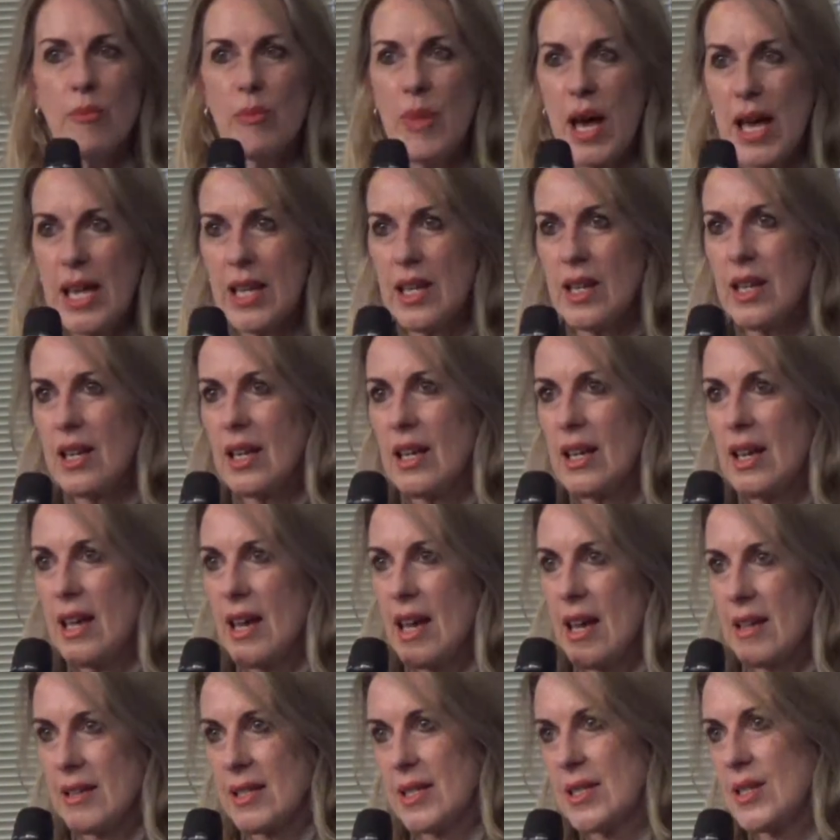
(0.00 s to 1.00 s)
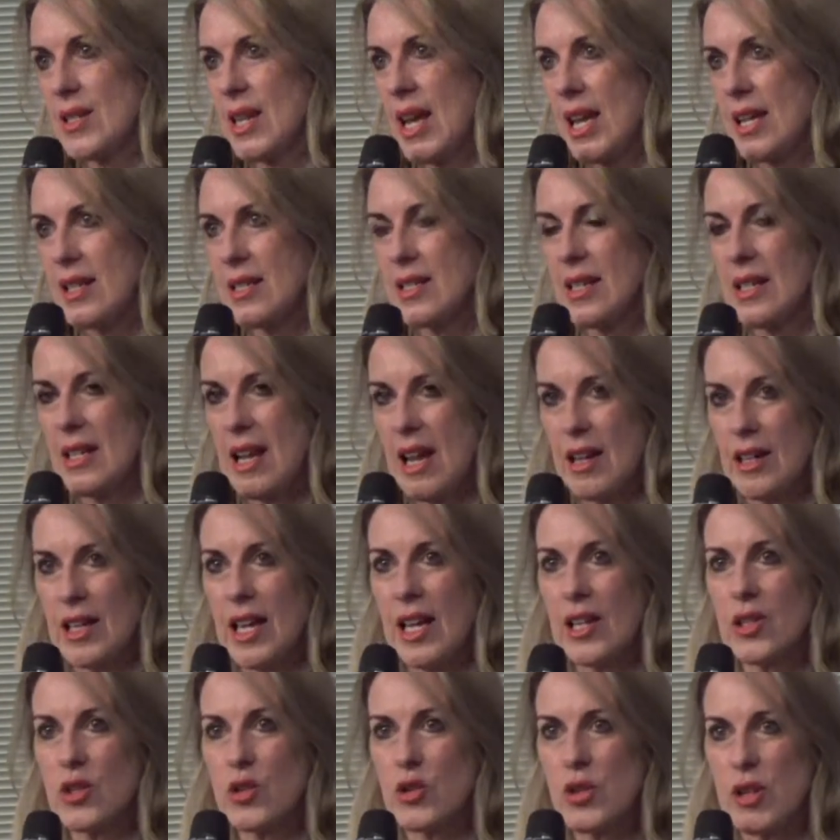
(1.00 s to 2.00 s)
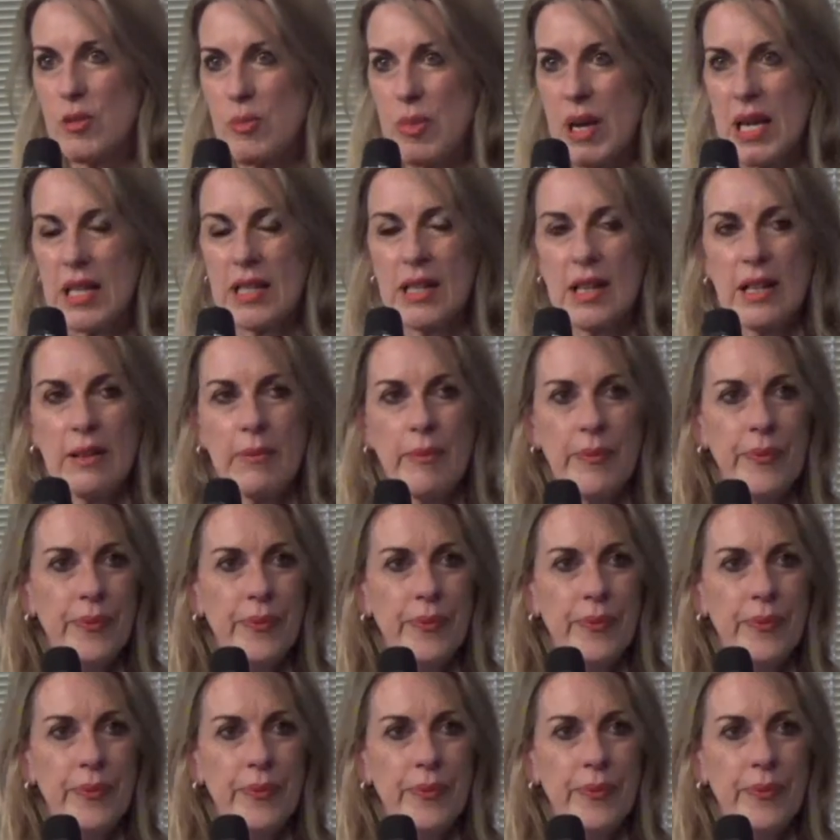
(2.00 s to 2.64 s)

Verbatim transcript: make our state and our country better.